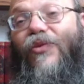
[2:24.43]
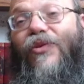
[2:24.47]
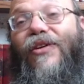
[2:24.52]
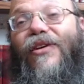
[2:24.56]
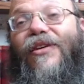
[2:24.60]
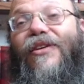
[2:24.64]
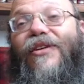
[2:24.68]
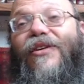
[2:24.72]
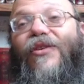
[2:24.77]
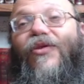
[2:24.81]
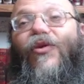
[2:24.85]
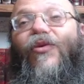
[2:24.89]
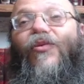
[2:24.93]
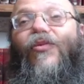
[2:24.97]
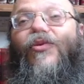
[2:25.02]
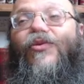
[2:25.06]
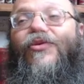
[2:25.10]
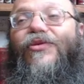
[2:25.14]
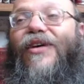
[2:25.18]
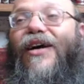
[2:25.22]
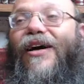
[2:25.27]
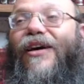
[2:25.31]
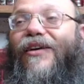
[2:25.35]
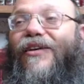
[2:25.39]
that he
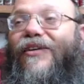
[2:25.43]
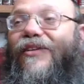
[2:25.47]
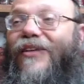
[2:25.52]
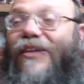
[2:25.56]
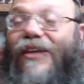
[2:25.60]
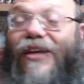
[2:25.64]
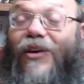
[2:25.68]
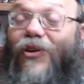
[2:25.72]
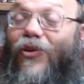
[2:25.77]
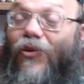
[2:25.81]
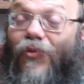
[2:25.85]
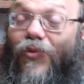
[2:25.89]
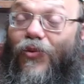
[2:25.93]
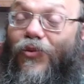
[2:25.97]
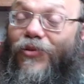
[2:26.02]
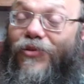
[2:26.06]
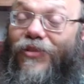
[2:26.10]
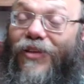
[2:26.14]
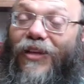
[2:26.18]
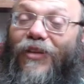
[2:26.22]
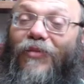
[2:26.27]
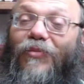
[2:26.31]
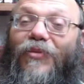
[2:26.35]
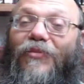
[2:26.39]
almost
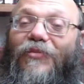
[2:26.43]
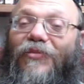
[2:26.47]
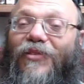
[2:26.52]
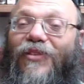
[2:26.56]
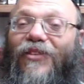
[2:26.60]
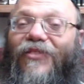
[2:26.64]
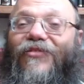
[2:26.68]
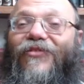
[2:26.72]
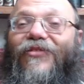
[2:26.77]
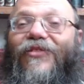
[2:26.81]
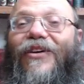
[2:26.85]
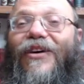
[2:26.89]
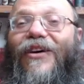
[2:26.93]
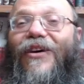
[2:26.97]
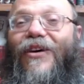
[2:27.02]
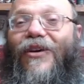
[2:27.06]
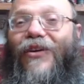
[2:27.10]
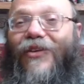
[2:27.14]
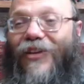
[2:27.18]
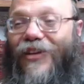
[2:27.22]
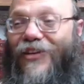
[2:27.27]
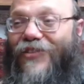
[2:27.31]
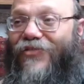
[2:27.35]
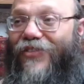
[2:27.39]
killed himself,
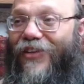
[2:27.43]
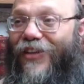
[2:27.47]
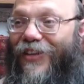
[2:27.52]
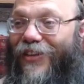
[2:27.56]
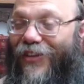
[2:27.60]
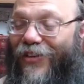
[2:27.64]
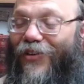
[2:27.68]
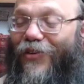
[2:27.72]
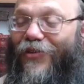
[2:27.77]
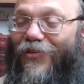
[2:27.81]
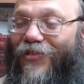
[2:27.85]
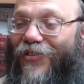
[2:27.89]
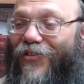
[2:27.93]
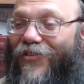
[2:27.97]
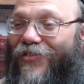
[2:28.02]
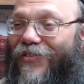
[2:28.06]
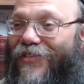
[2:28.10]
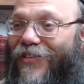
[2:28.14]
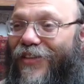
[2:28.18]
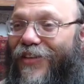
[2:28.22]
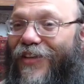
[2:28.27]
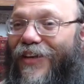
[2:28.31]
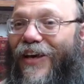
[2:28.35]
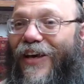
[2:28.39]
literally. No,
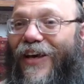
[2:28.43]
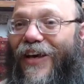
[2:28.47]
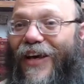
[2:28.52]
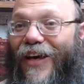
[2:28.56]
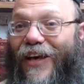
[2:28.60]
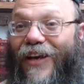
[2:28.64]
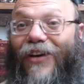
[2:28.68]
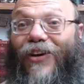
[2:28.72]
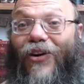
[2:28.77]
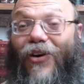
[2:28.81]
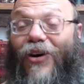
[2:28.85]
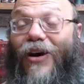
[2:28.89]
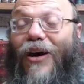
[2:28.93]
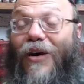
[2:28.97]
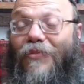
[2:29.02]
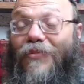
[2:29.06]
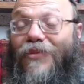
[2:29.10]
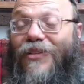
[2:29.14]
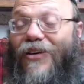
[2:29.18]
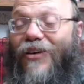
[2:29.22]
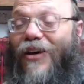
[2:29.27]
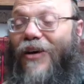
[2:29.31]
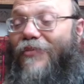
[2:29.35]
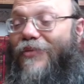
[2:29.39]
seriously. I'm
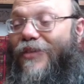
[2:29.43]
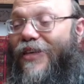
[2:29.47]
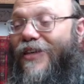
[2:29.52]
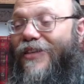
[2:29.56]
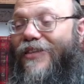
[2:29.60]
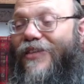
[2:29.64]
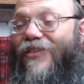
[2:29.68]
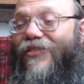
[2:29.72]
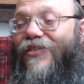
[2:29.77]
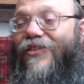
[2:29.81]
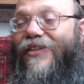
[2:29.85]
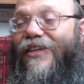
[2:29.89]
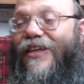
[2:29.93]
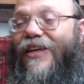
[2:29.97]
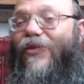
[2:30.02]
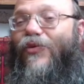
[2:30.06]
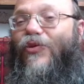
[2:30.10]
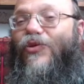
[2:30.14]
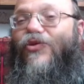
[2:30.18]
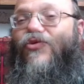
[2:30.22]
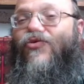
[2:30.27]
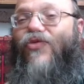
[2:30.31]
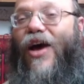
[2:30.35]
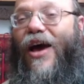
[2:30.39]
saying seriously. He
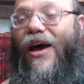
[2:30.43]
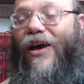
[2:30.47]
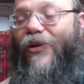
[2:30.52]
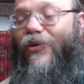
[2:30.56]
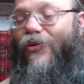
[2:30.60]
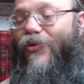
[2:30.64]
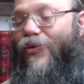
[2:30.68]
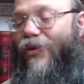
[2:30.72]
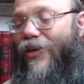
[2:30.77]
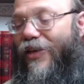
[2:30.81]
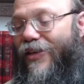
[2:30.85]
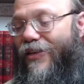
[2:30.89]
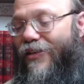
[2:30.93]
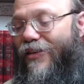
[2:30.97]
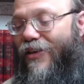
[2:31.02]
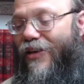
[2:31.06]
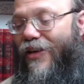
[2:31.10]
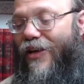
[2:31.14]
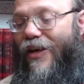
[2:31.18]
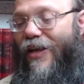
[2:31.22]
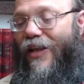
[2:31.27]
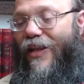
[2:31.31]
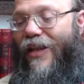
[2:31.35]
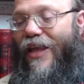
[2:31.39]
was trying to eat
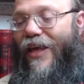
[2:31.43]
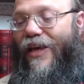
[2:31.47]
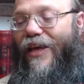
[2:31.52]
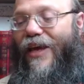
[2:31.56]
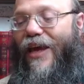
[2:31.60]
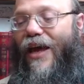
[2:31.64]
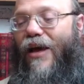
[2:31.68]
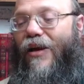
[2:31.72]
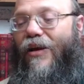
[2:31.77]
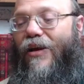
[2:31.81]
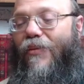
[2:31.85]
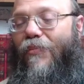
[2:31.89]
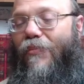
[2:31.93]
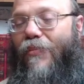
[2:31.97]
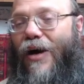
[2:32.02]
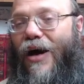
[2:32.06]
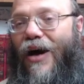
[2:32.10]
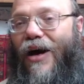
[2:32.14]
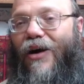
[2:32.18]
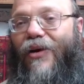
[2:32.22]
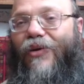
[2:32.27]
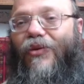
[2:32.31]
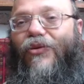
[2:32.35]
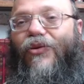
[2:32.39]
an
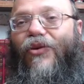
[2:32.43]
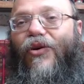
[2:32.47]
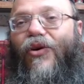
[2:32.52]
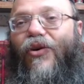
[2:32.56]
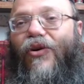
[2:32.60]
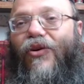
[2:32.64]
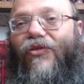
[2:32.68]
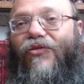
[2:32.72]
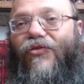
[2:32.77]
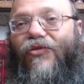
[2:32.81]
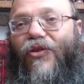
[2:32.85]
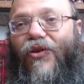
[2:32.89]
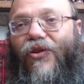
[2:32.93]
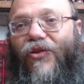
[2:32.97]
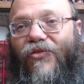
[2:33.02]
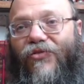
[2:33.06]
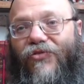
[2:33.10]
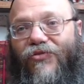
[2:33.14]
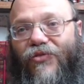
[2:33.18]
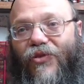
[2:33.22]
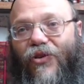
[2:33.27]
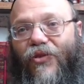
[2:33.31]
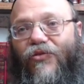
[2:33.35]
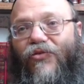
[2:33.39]
amount of
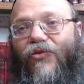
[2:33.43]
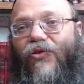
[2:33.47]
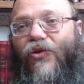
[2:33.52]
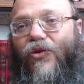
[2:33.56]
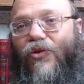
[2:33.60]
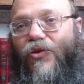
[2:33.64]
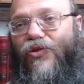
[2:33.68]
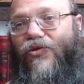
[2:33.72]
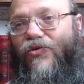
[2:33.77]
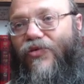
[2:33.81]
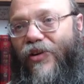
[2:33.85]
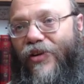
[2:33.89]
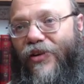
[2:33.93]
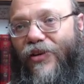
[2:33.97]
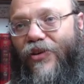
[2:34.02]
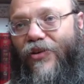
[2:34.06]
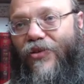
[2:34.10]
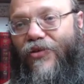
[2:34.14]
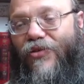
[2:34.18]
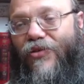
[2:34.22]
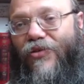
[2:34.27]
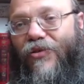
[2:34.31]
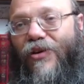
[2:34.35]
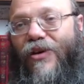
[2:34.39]

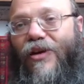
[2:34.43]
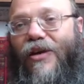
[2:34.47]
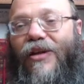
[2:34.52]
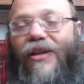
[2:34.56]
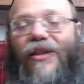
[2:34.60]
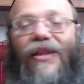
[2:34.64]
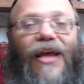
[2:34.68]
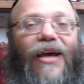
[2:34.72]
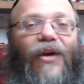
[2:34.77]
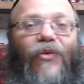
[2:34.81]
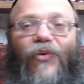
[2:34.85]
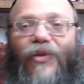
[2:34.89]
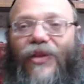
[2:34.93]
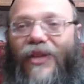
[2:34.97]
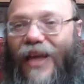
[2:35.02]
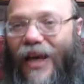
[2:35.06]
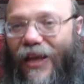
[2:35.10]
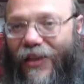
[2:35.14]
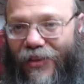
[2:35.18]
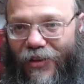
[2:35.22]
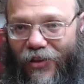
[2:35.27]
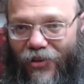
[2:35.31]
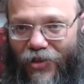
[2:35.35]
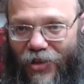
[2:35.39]
horseradish, with
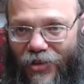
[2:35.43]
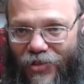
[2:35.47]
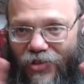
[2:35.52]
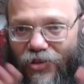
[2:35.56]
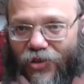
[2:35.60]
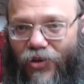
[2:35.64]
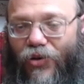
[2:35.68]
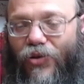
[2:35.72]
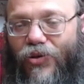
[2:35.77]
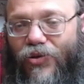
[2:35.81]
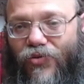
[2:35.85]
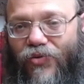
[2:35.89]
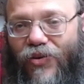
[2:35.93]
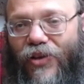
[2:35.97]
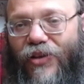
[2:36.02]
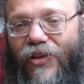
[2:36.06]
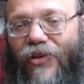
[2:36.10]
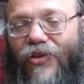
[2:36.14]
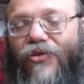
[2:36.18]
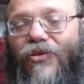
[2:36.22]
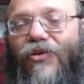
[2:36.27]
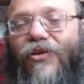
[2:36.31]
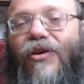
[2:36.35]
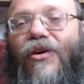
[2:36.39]
nothing, just the
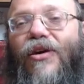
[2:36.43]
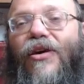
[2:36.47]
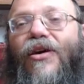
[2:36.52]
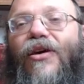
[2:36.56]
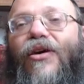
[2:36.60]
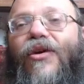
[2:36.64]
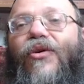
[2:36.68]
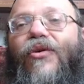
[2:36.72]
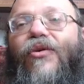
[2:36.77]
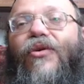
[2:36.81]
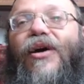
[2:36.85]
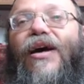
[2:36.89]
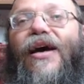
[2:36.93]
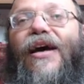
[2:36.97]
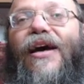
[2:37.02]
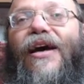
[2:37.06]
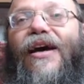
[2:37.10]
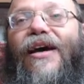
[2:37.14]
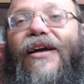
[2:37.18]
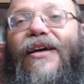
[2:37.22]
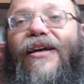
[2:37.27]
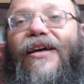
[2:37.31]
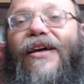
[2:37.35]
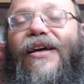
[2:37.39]
horseradish,
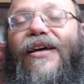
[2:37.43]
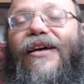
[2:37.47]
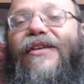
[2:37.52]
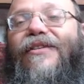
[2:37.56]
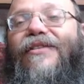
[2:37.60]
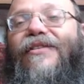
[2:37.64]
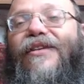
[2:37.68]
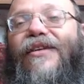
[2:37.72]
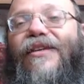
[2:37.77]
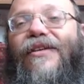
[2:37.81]
and is